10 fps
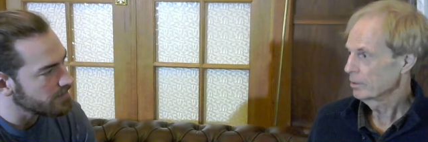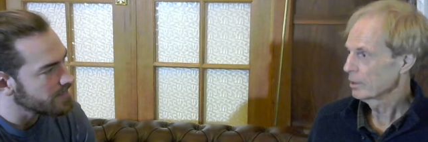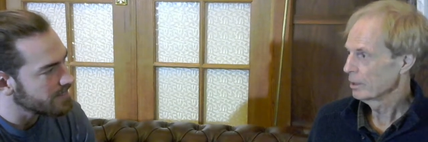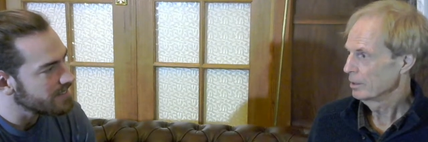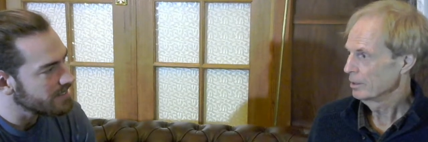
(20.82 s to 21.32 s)

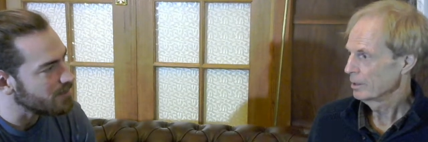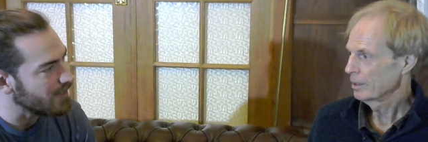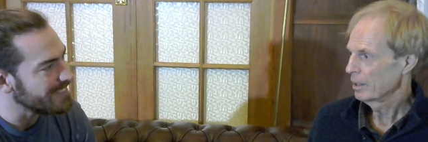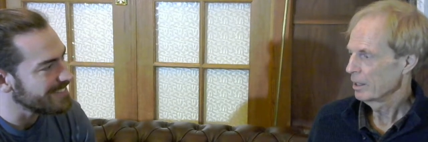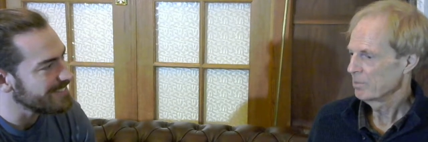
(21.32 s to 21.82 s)
Speaker 1: goal right
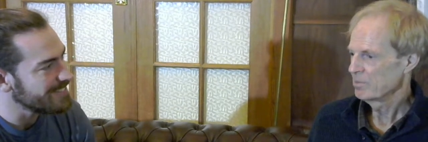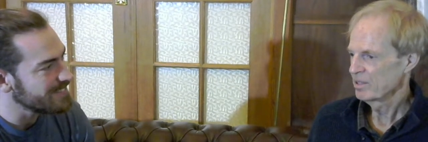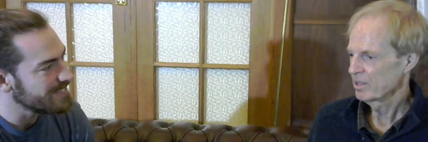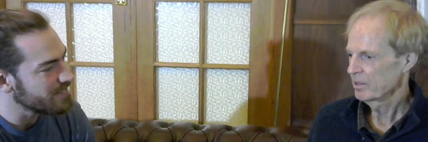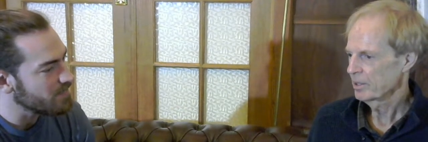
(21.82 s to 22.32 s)
uh, but
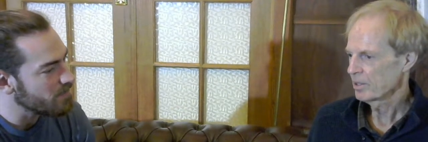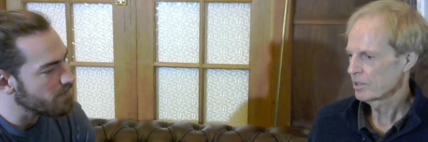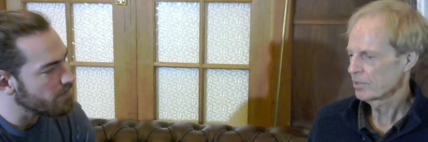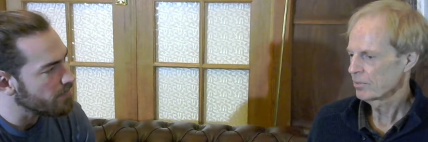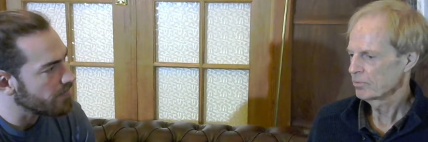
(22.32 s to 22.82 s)
i think
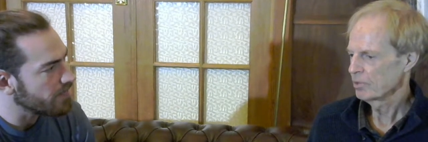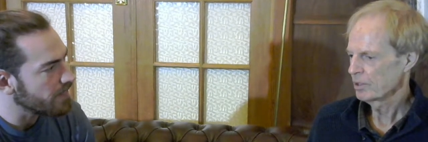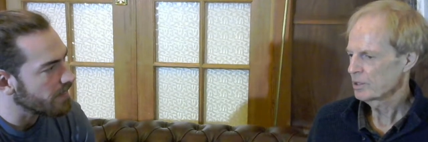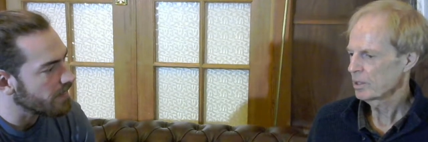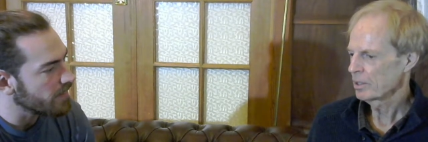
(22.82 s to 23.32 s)
it's
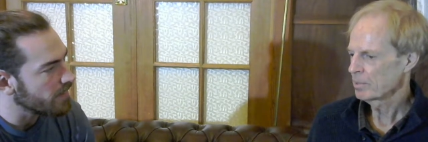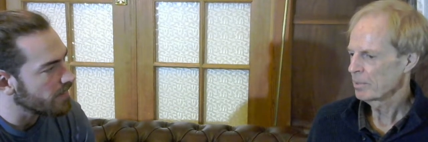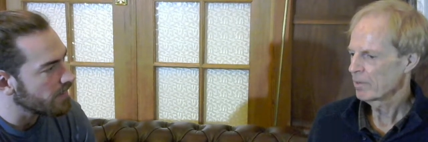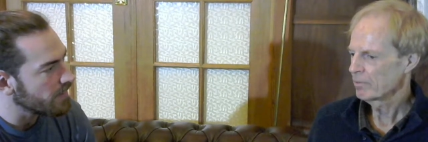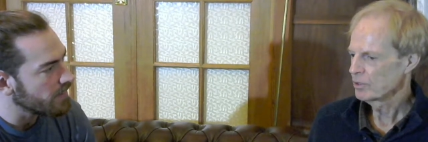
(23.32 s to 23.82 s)
realistically it's a
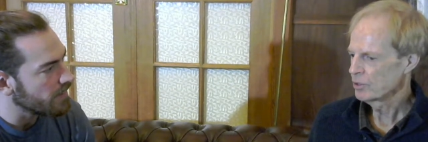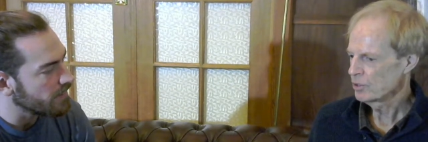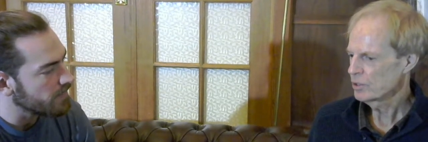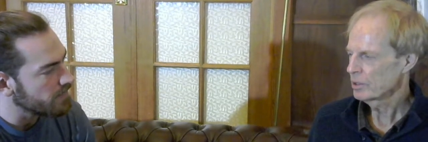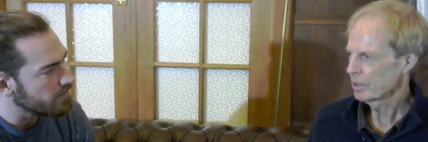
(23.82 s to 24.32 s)
matter of
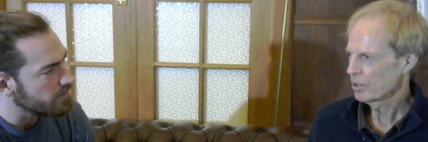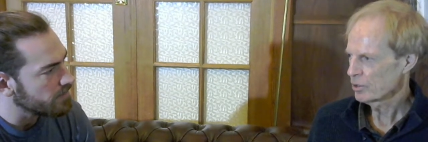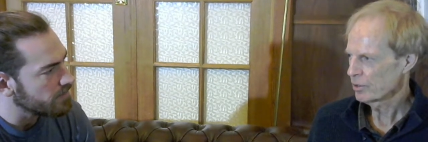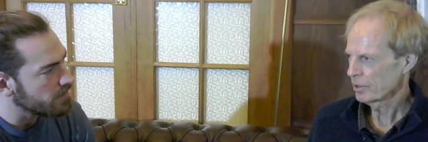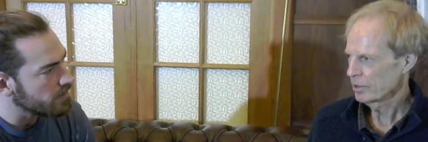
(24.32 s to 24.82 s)
reducing those
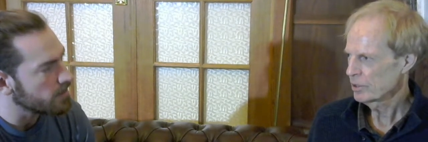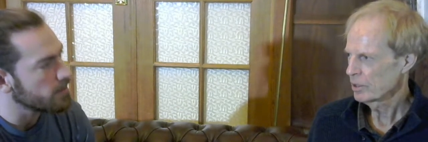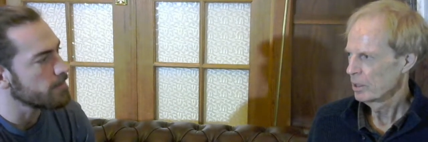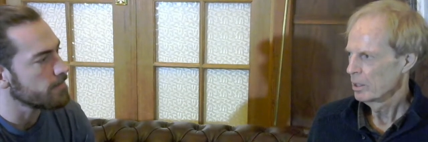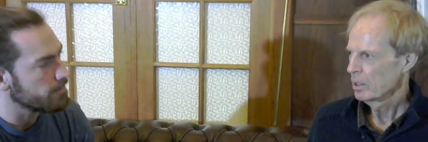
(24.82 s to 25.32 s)
triggers
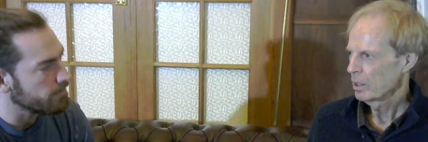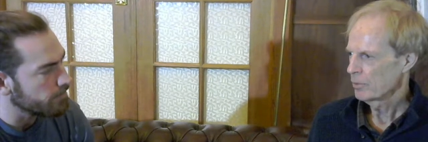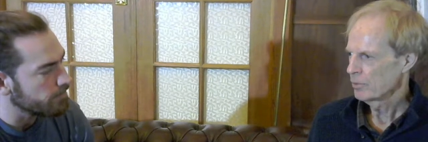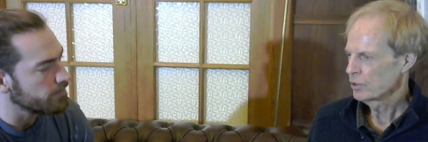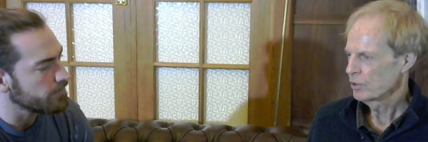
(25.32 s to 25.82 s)
and
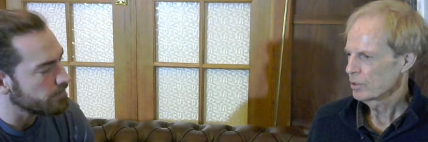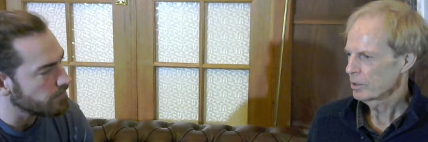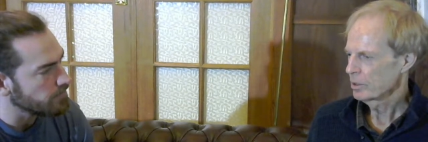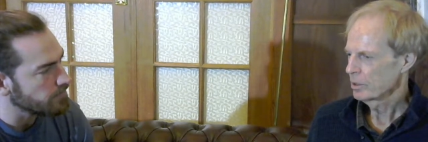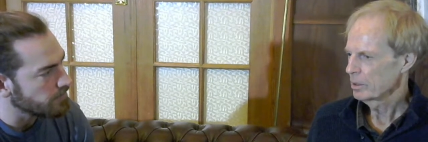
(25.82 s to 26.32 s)

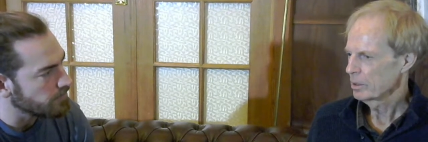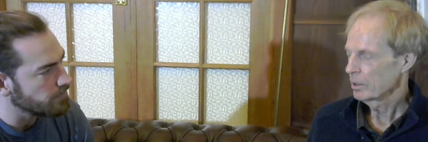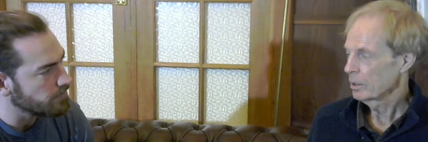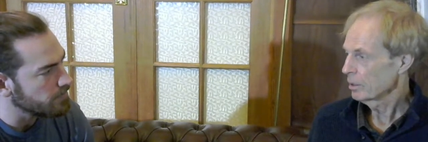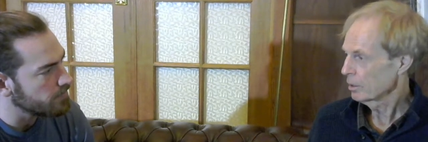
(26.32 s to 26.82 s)
reducing the, the
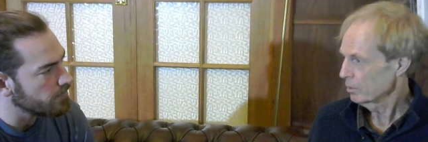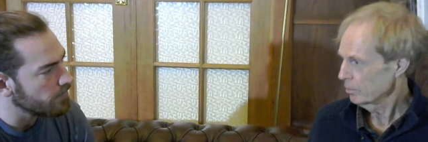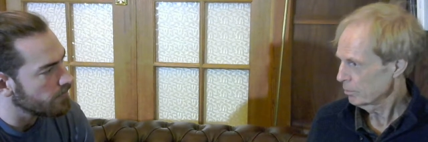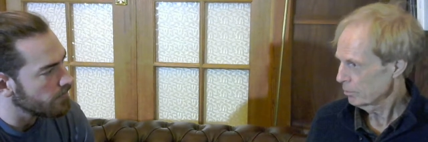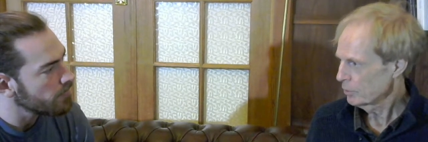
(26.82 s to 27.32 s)
thing that
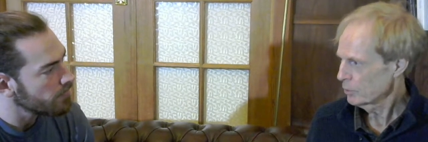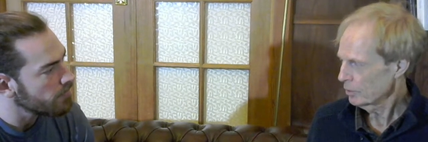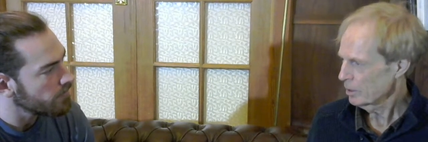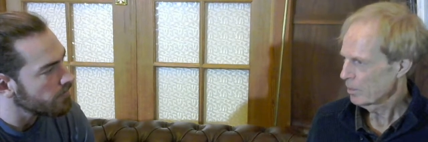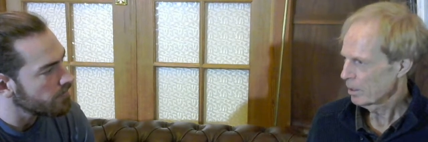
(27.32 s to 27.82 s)
you were
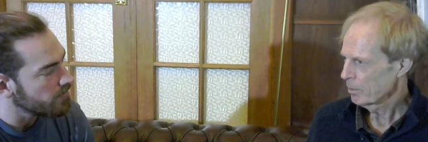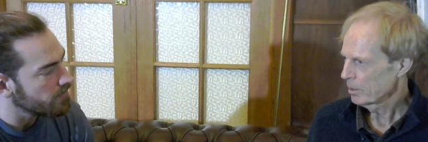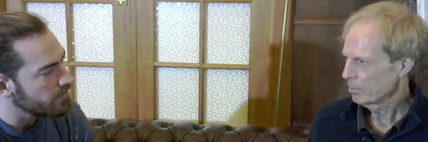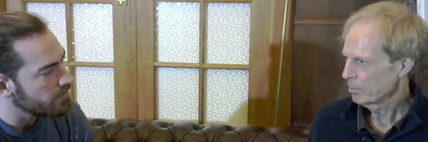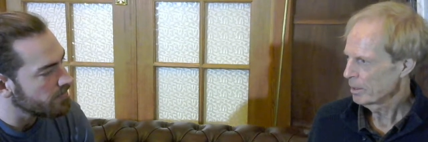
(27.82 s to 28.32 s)
talking about, about
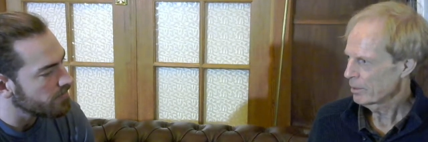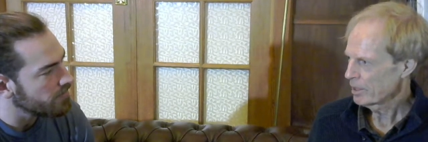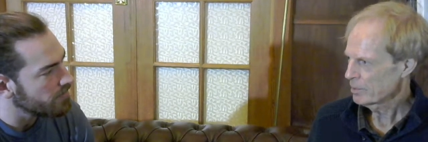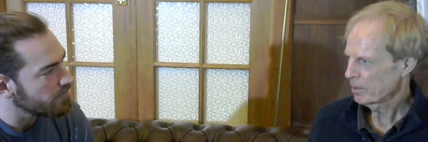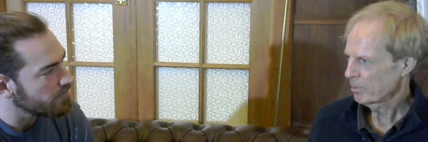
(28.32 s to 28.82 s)
the meta
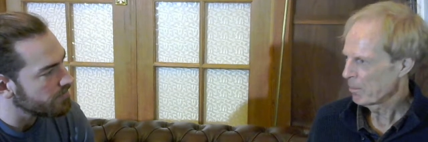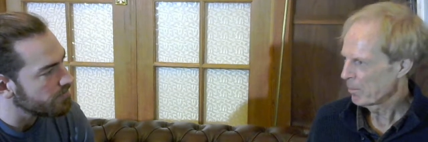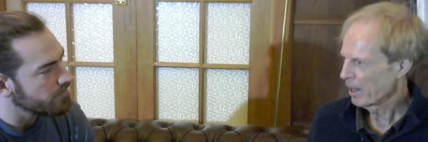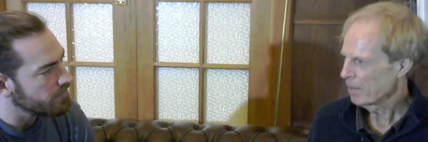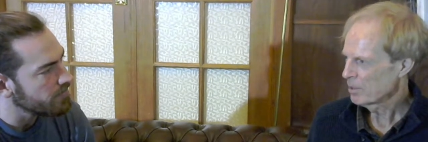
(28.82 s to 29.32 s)
aspect, about
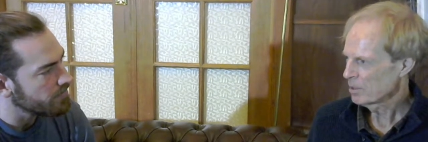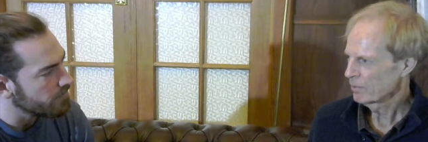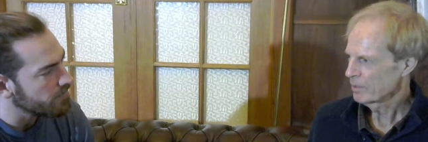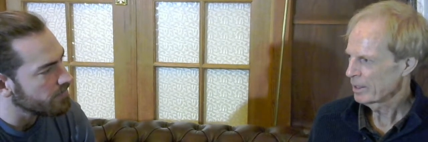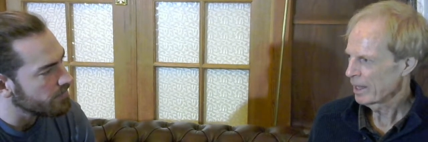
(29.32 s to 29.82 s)
blaming yourself,
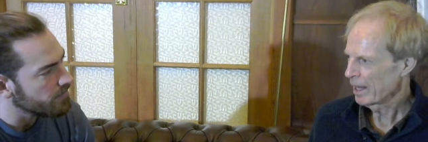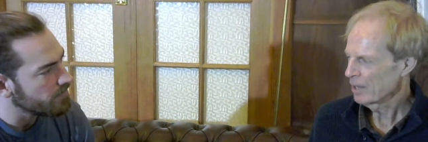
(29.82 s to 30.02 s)
getting hard on